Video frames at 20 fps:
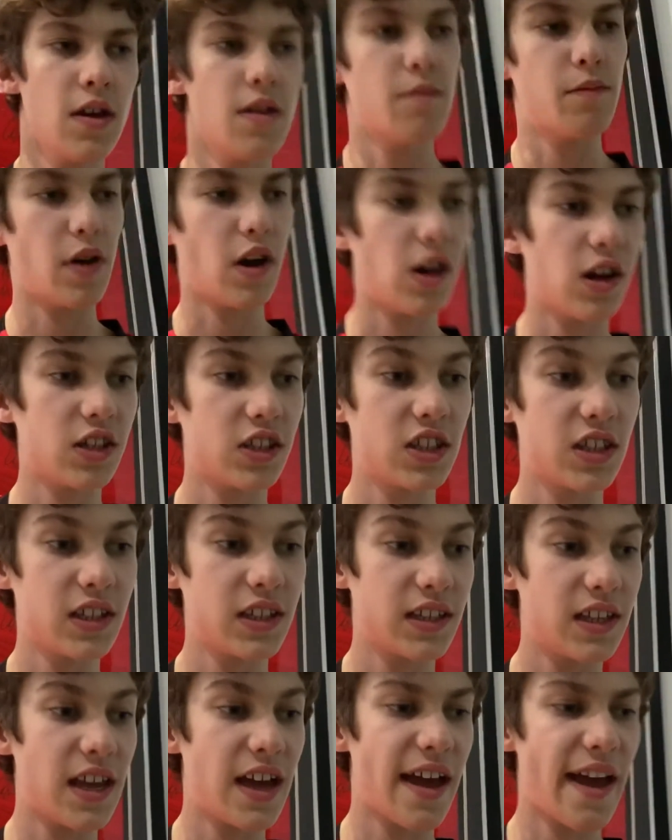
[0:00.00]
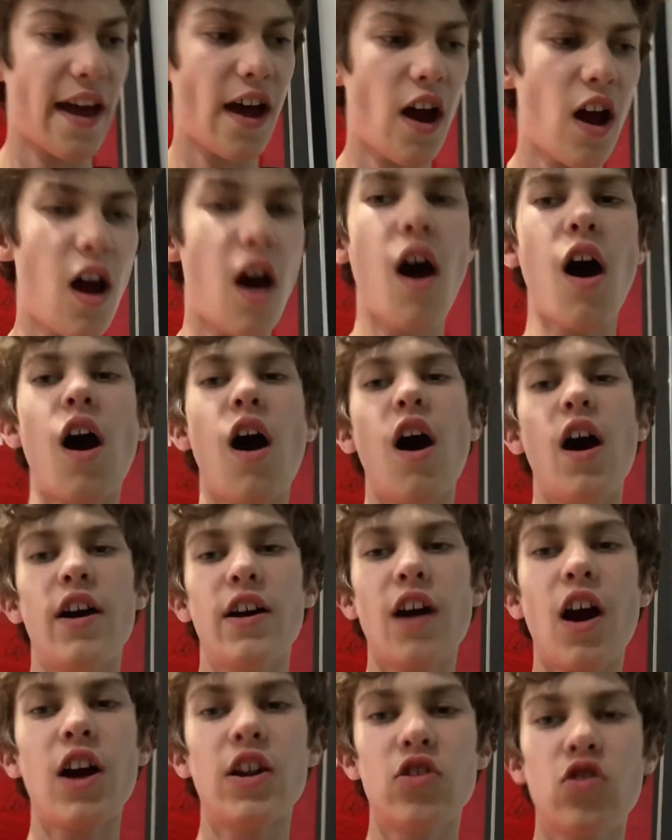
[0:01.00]
But yeah,
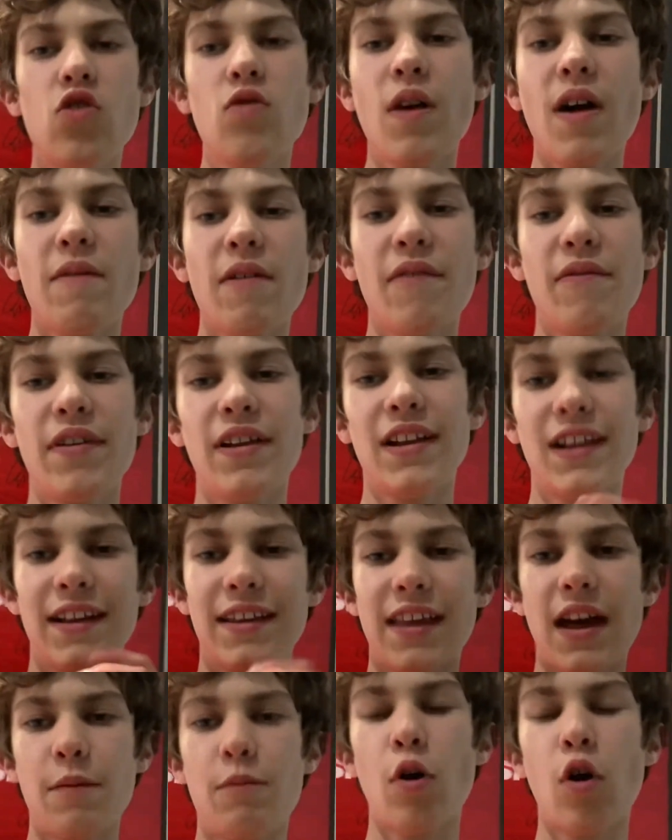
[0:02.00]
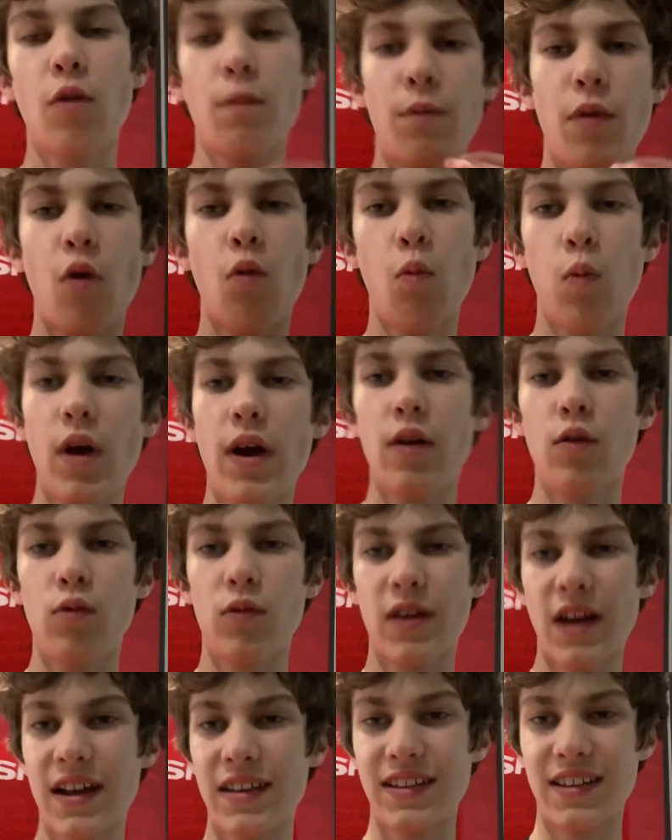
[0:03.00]
I do have a feeling that Pogba will
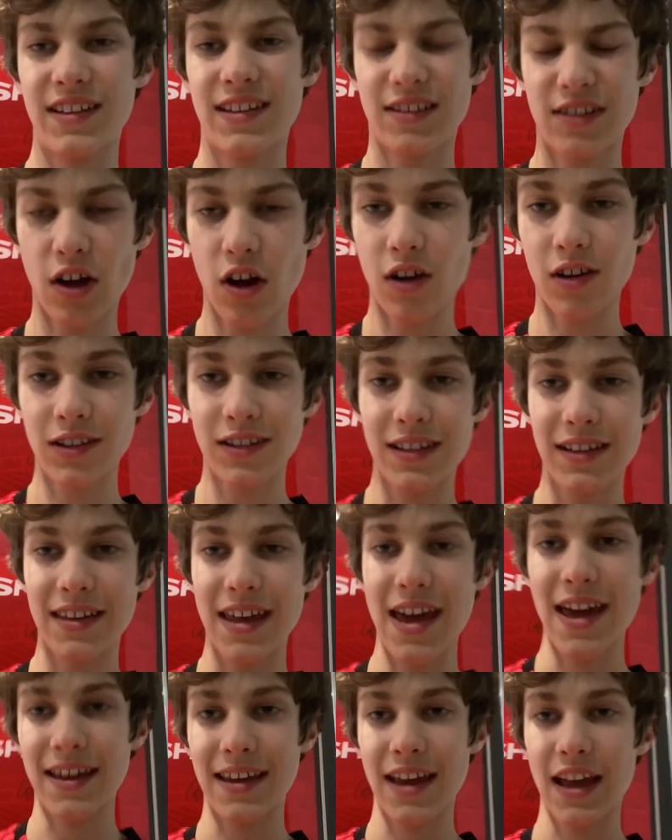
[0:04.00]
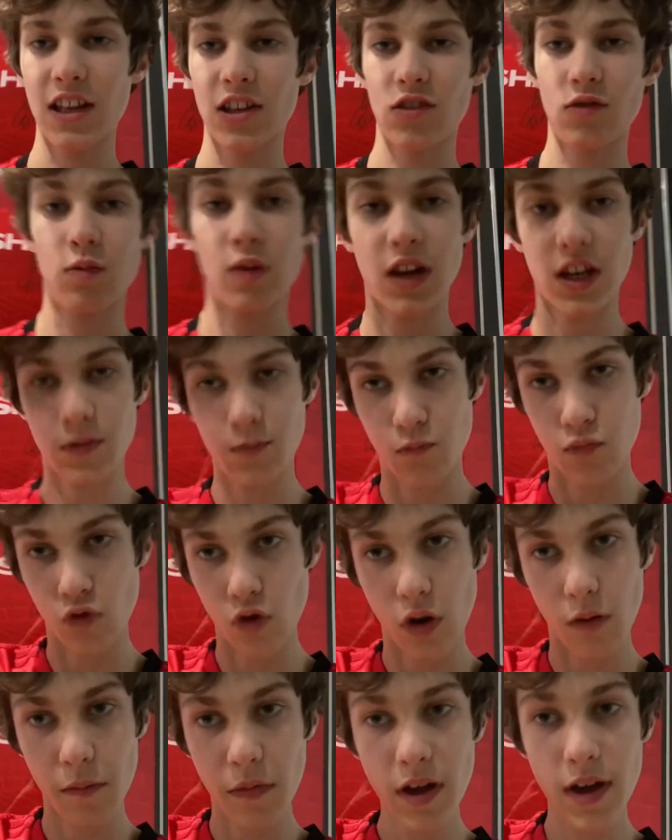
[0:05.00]
get a start today against West
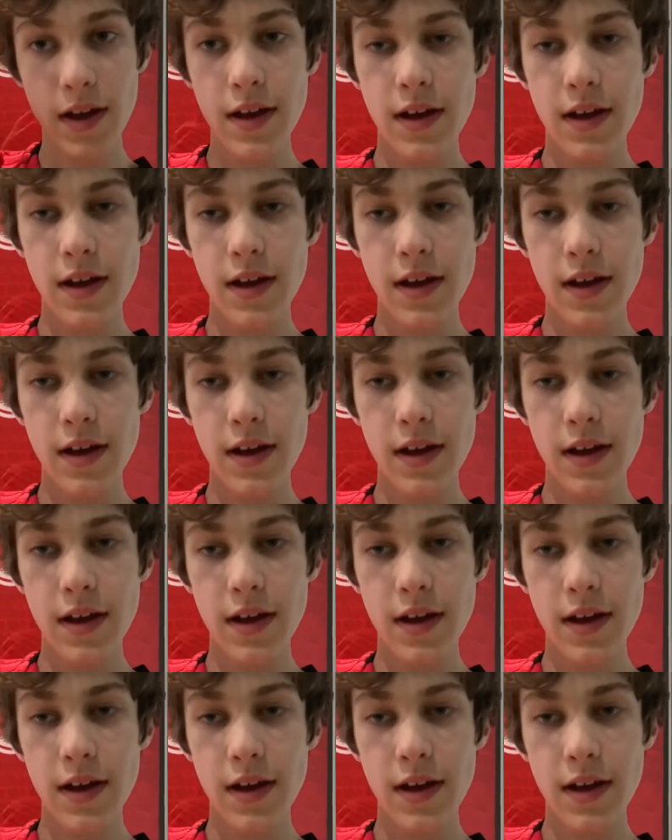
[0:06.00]
Brom.